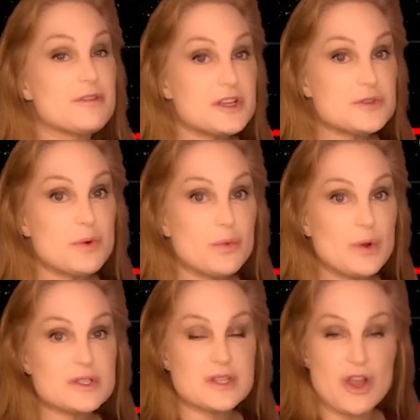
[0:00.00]
This one
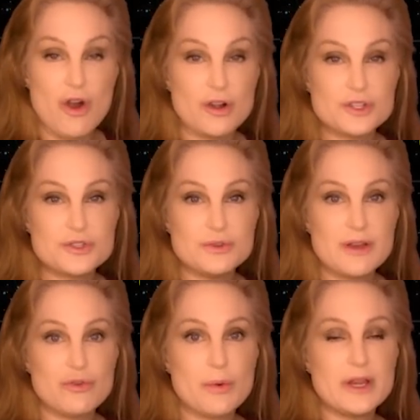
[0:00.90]
was the R2
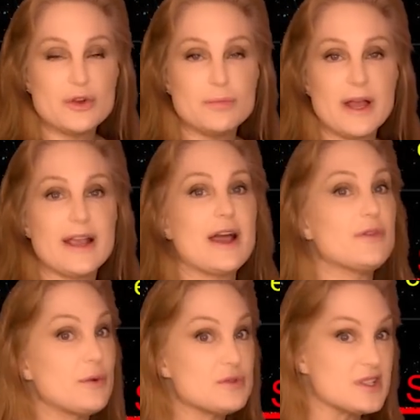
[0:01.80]
level radio
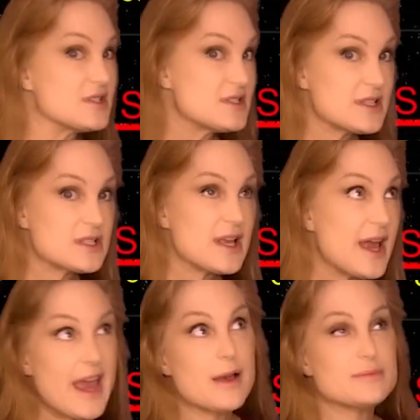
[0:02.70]
blackout that was a
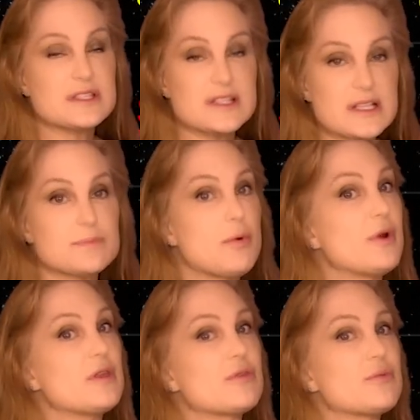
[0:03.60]

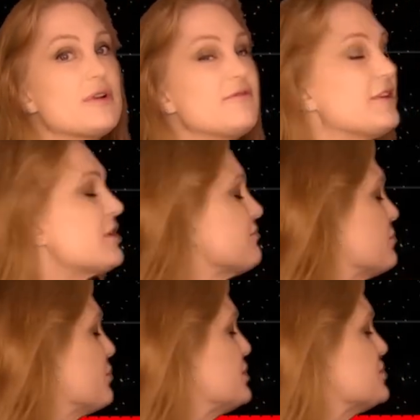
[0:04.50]
M6.3 flare
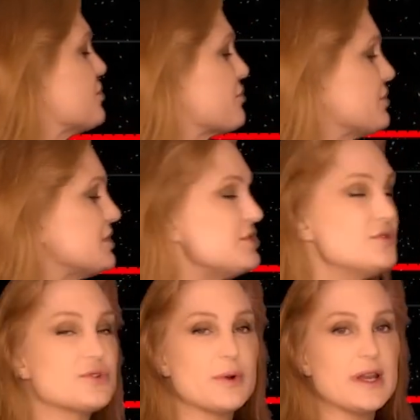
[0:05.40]
from region
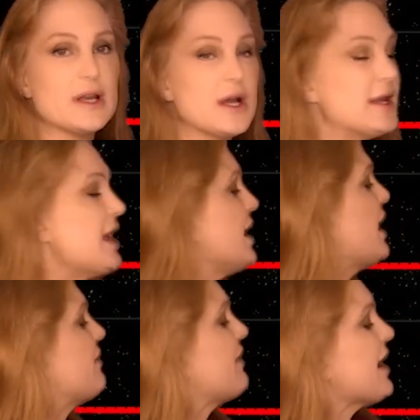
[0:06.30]
3229.
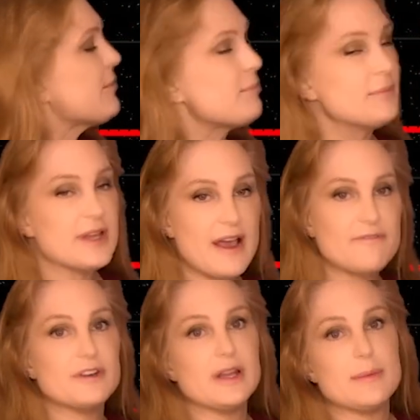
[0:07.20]
And that
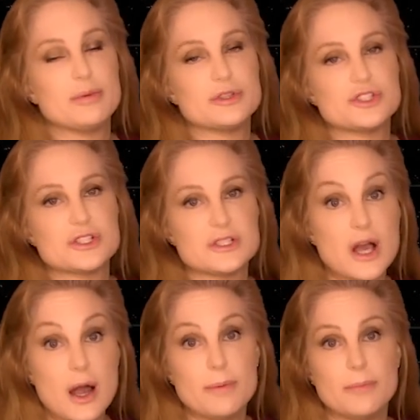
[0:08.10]
definitely pushed us
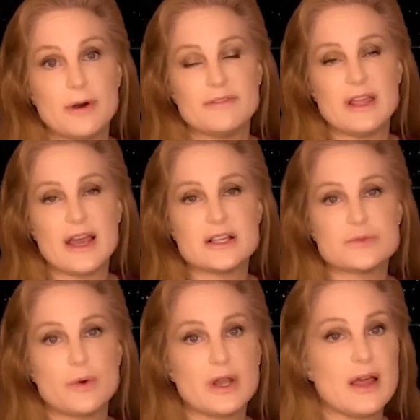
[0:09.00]
up above the
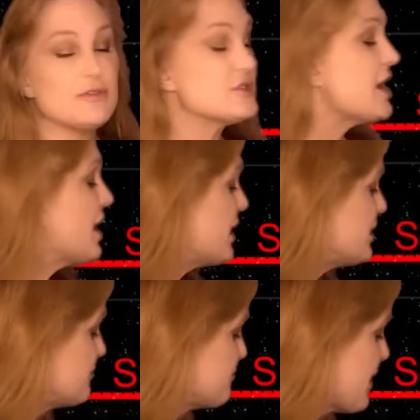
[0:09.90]
S1 levels.
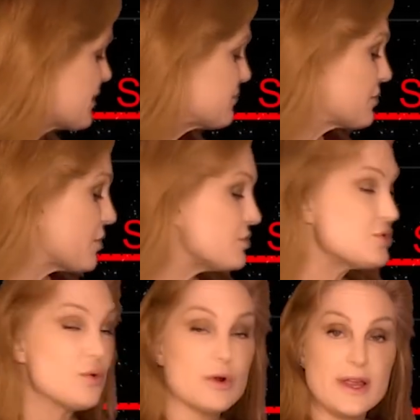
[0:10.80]
And in fact, for those
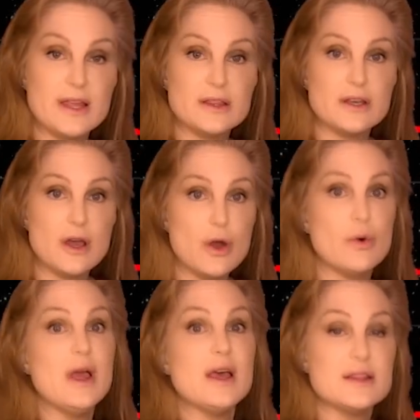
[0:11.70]
who are in the
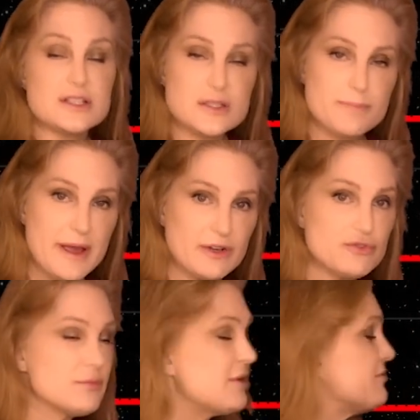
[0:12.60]
know, the
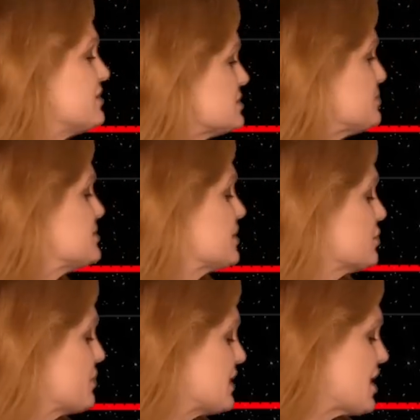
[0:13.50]
spectrum of this
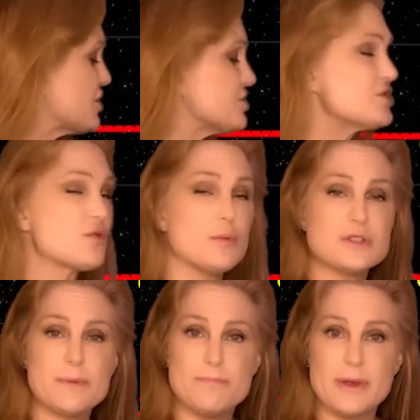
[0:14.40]
particular radiation storm
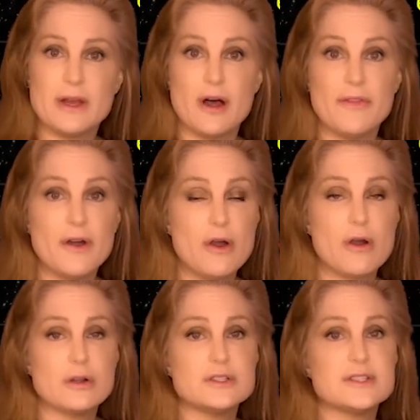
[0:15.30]
was a bit on the
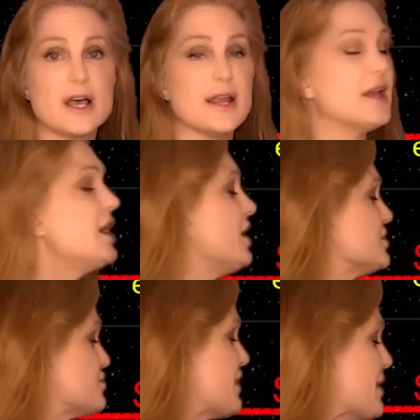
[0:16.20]
hard side.
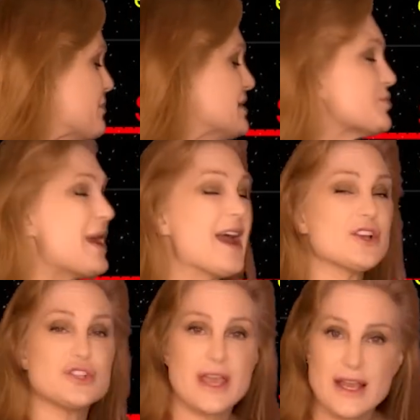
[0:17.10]
So that means we
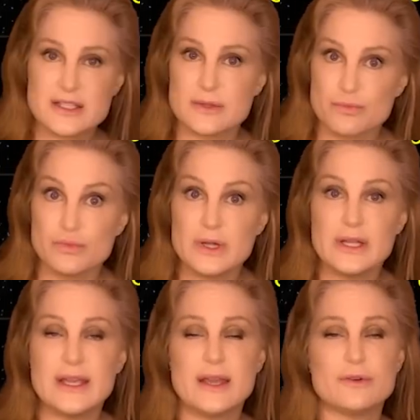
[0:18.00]
actually had some
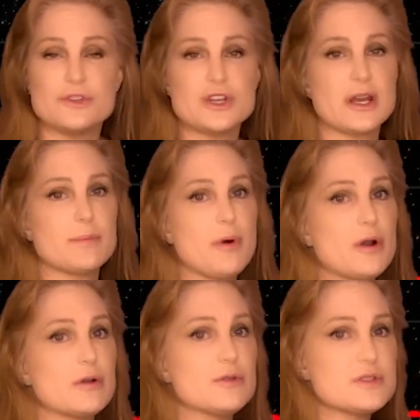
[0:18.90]
really energetic
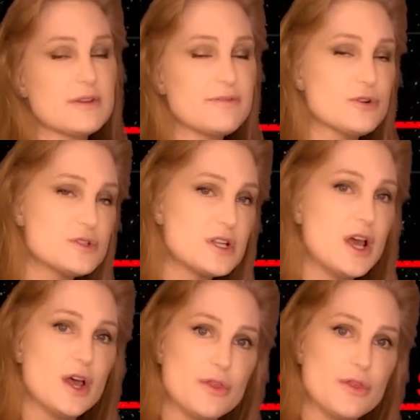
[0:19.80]
particles at first.